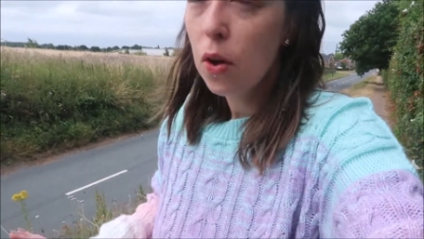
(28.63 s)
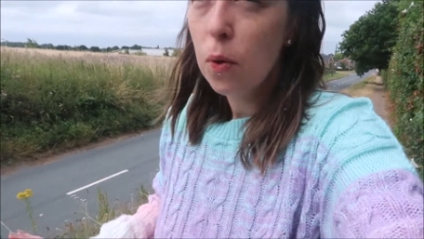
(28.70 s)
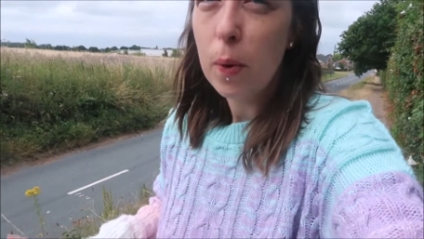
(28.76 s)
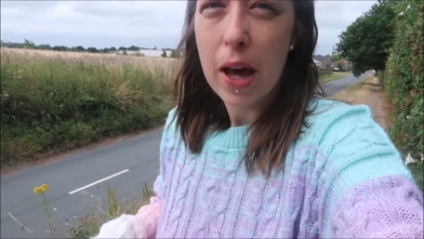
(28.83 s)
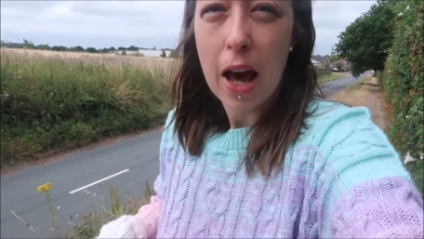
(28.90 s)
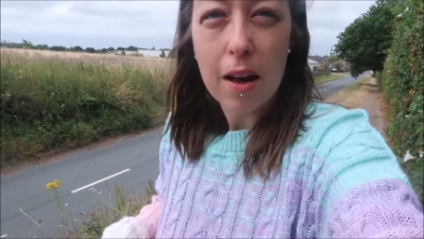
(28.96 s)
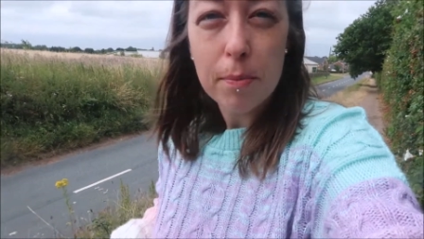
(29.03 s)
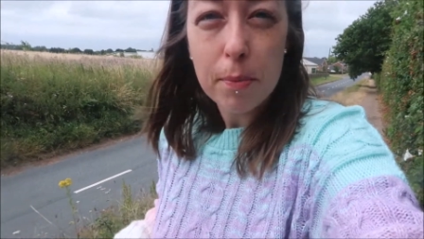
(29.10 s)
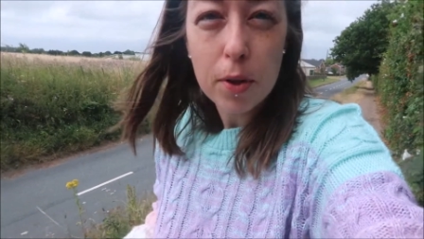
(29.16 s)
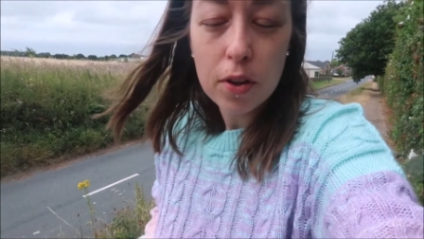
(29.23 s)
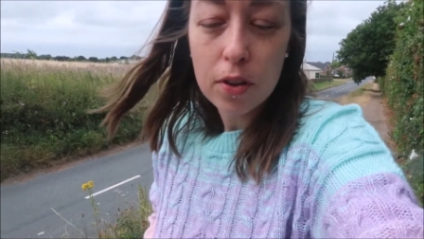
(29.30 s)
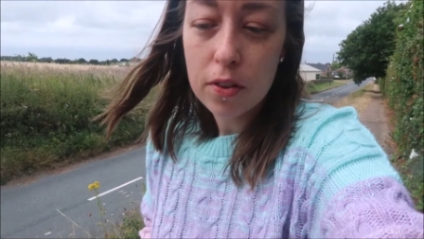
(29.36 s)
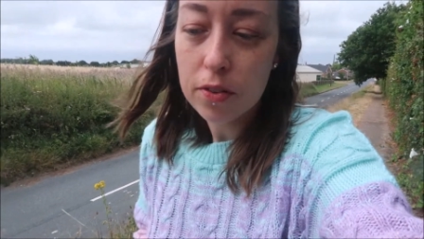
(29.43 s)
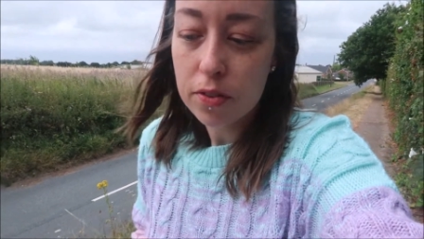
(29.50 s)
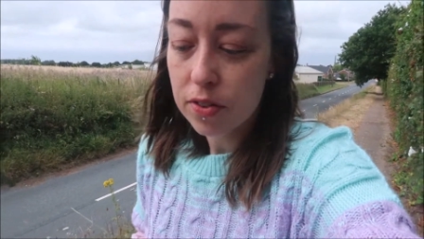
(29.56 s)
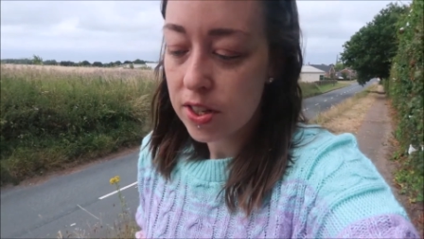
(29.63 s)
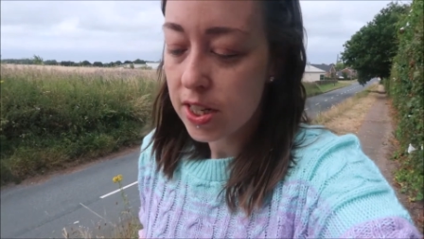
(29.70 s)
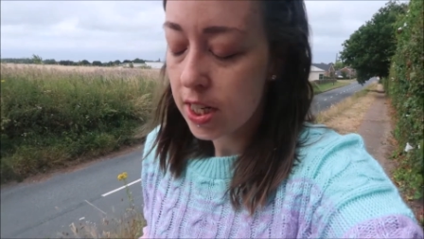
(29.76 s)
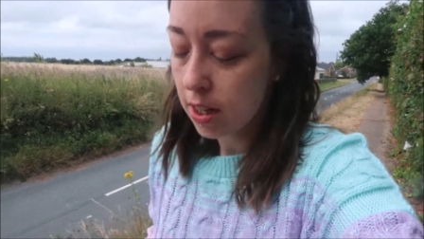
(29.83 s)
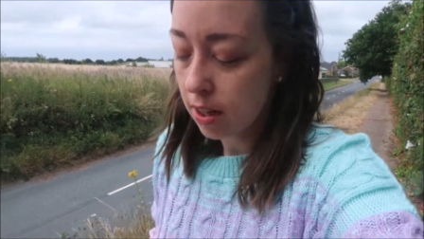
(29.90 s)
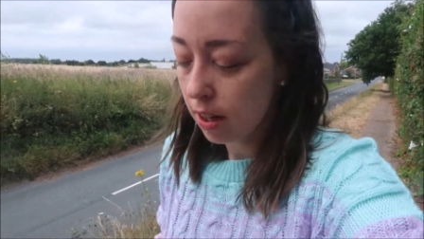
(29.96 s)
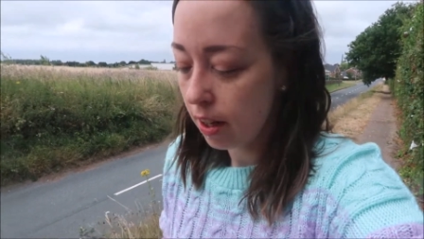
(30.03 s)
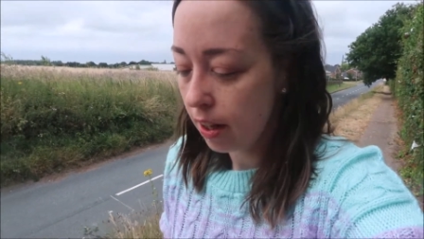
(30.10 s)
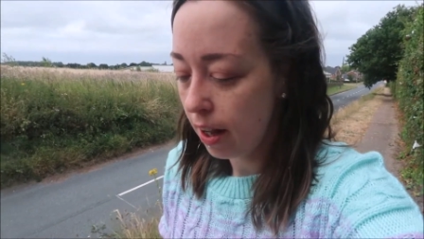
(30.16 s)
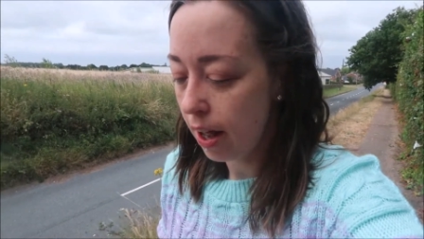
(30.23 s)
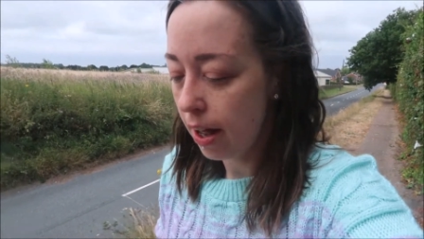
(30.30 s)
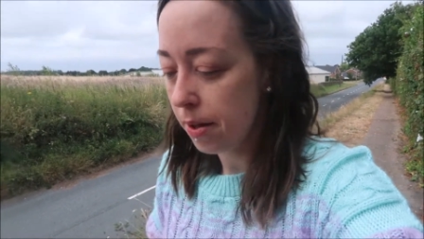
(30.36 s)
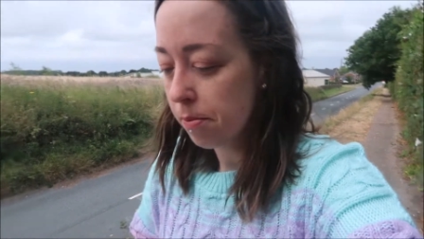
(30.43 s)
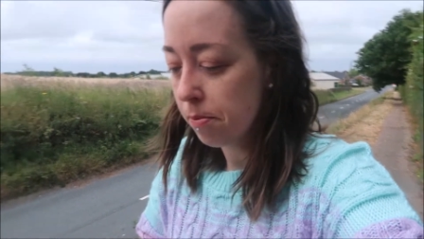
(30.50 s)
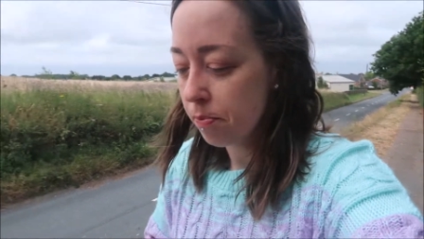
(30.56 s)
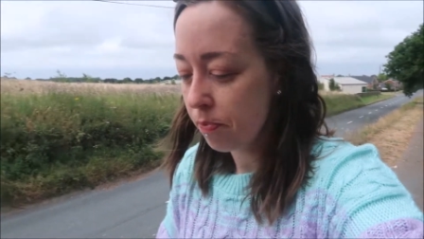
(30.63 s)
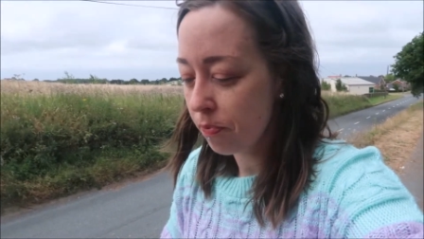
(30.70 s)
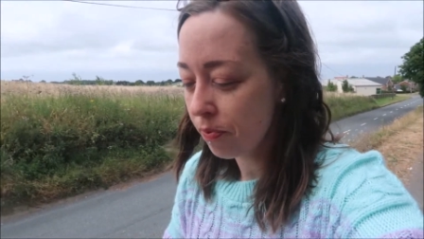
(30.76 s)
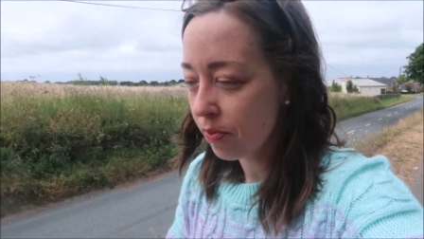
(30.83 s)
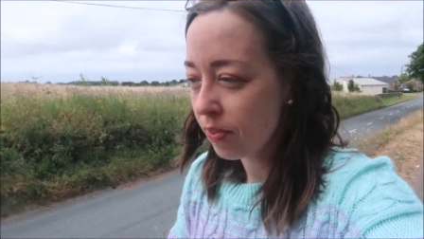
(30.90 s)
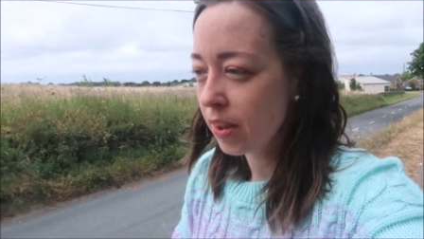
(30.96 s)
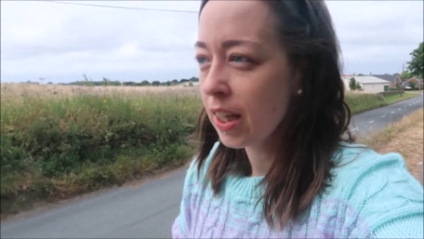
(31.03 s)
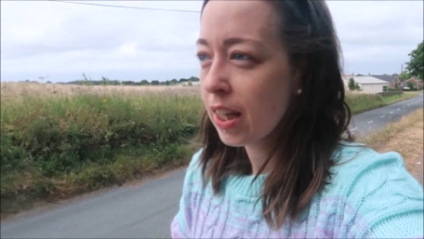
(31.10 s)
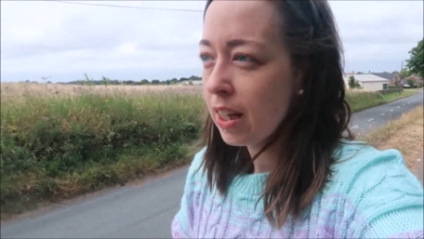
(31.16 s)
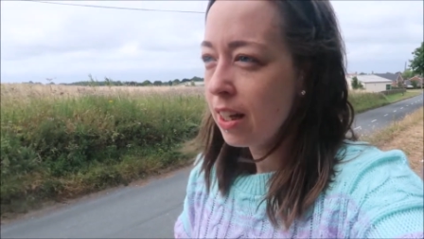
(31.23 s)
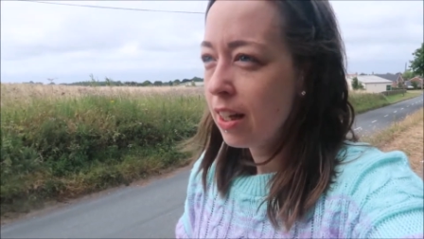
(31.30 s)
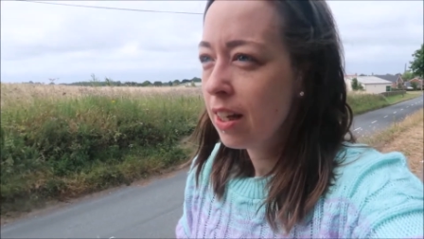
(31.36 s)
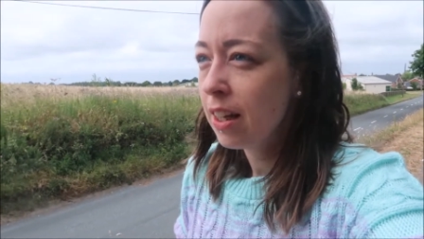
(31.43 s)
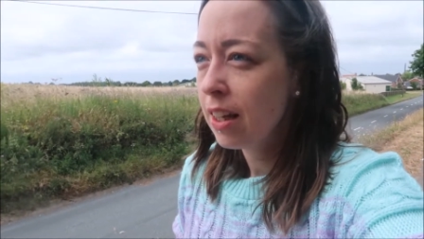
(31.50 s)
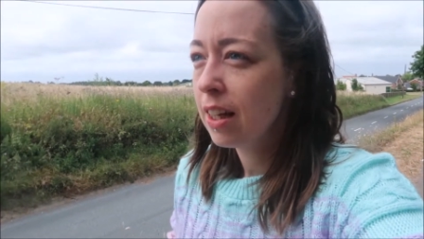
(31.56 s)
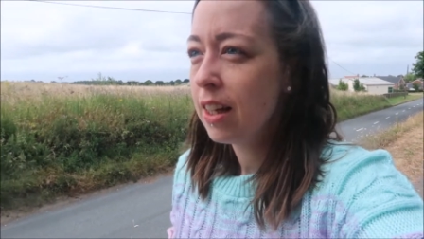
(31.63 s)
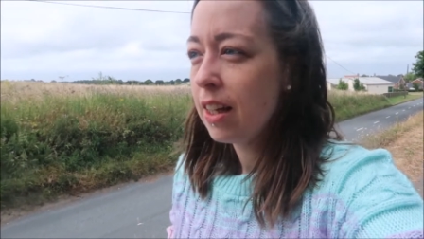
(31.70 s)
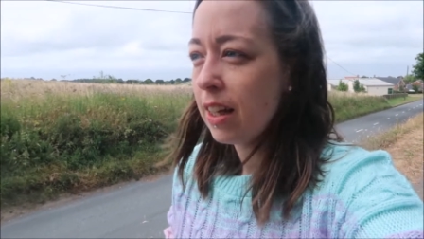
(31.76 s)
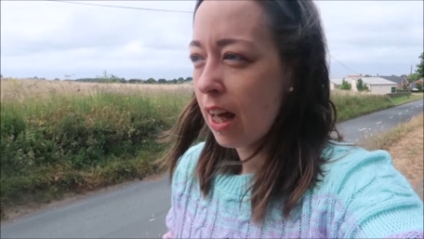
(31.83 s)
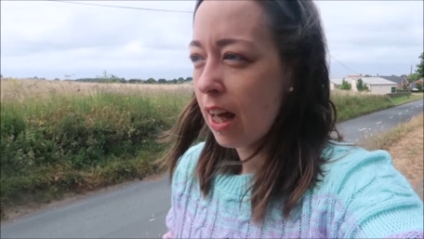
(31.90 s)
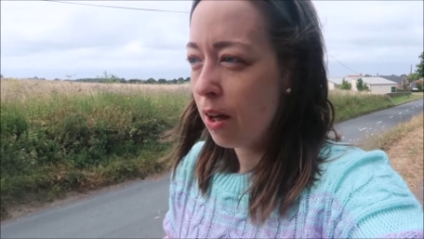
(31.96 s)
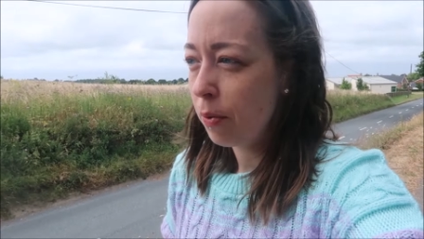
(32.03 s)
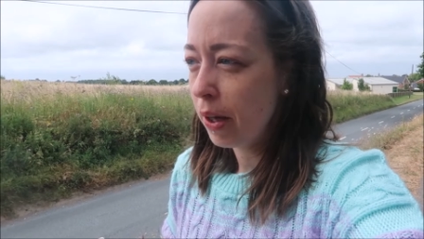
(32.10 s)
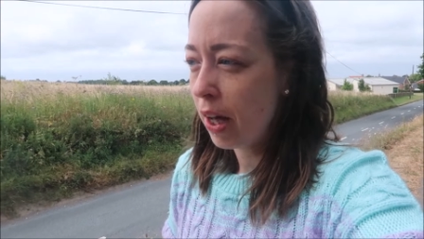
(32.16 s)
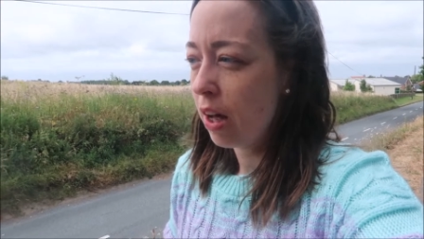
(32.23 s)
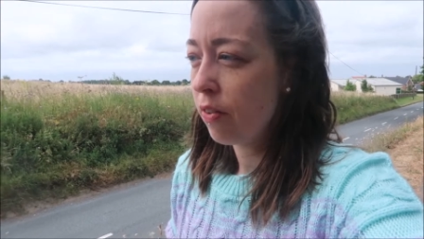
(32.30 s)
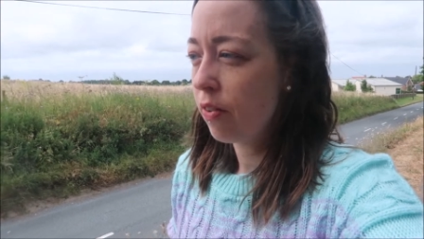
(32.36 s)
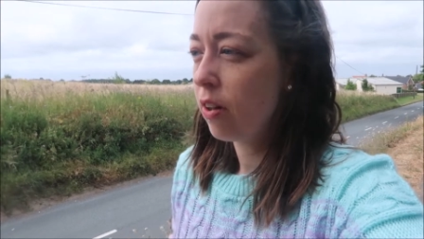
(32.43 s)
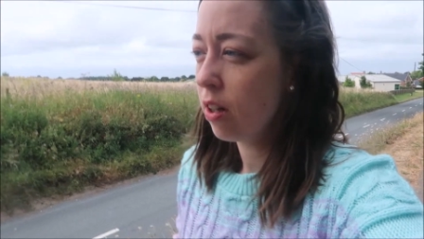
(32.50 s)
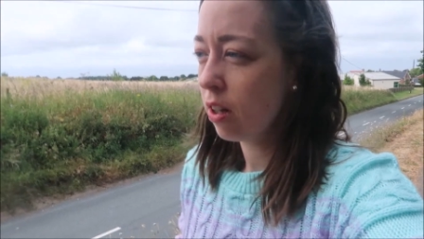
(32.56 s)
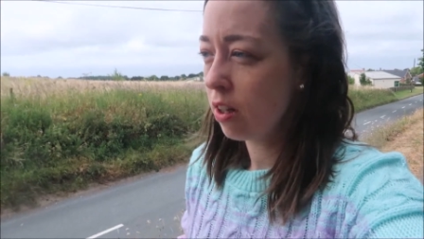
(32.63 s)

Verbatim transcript: We have moved, yeah, we have